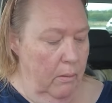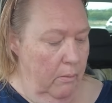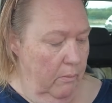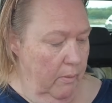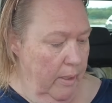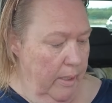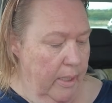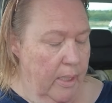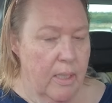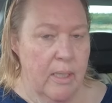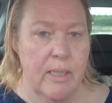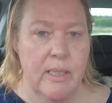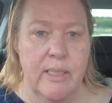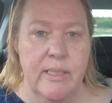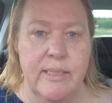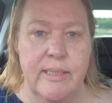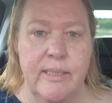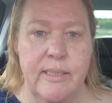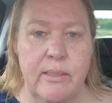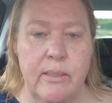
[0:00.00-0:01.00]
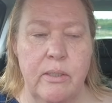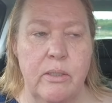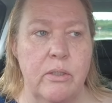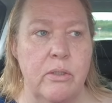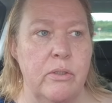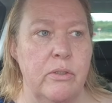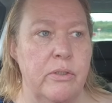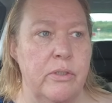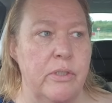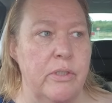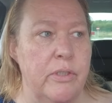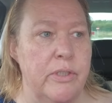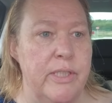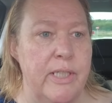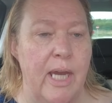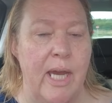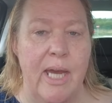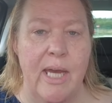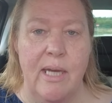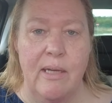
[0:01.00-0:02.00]
right, guys. Good
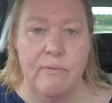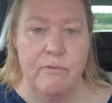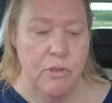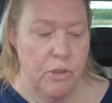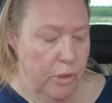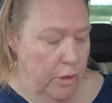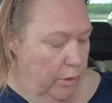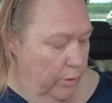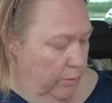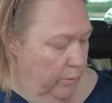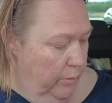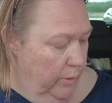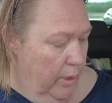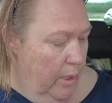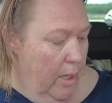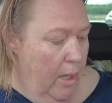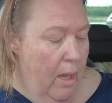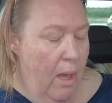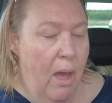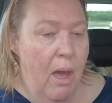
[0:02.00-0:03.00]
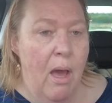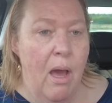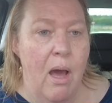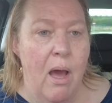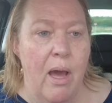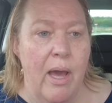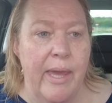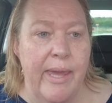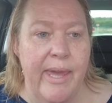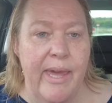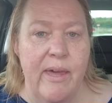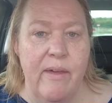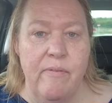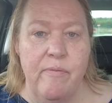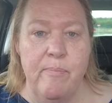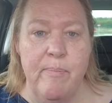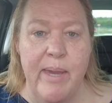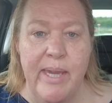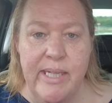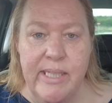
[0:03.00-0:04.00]
afternoon. I have
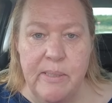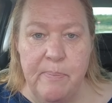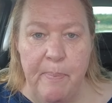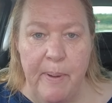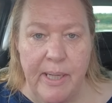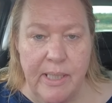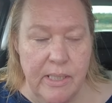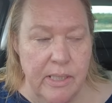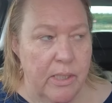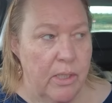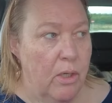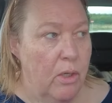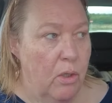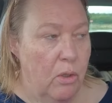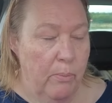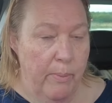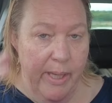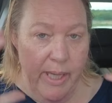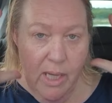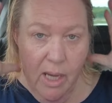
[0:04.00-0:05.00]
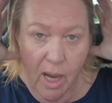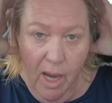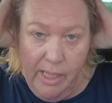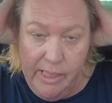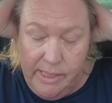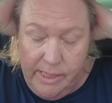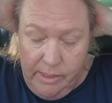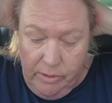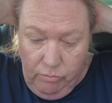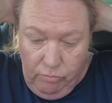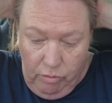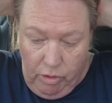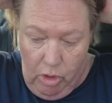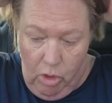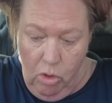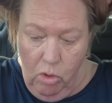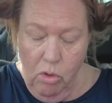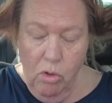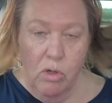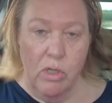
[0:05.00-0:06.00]
made it back to Galway. I didn't
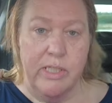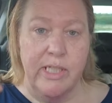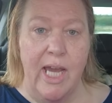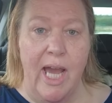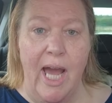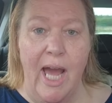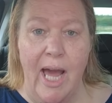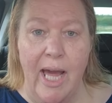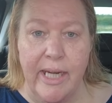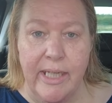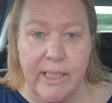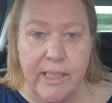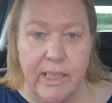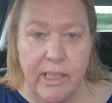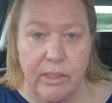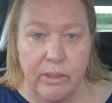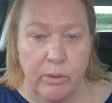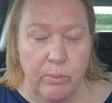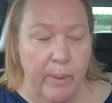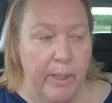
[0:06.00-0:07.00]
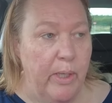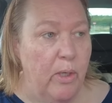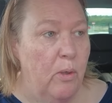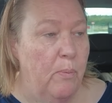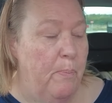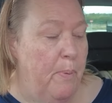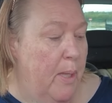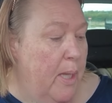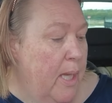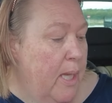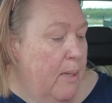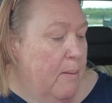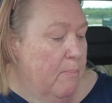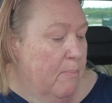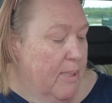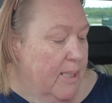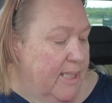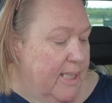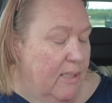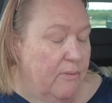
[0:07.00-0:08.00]
record anything on the way up.
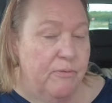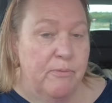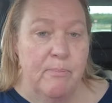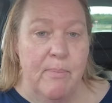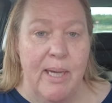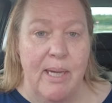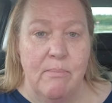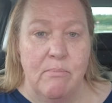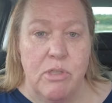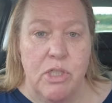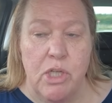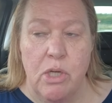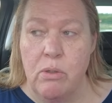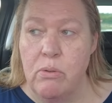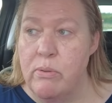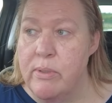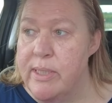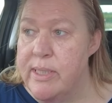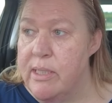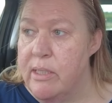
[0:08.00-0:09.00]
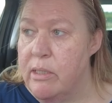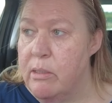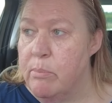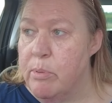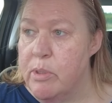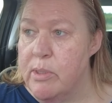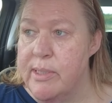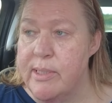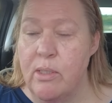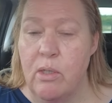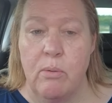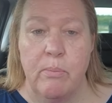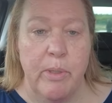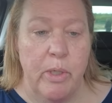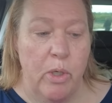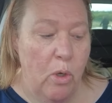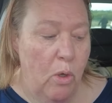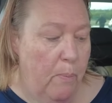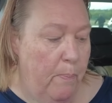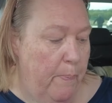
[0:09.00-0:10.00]
Myself and Mam dozed on the bus coming
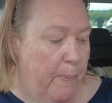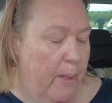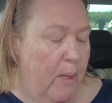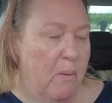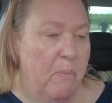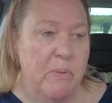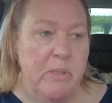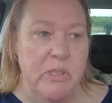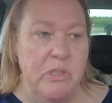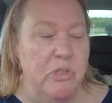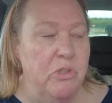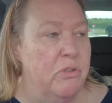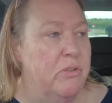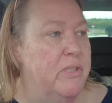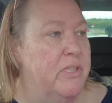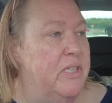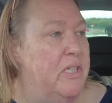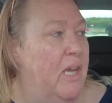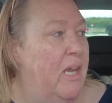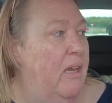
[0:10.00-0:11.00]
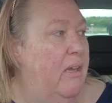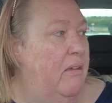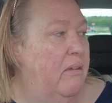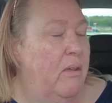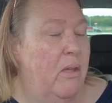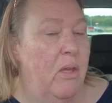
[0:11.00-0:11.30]
up. It was just, yeah,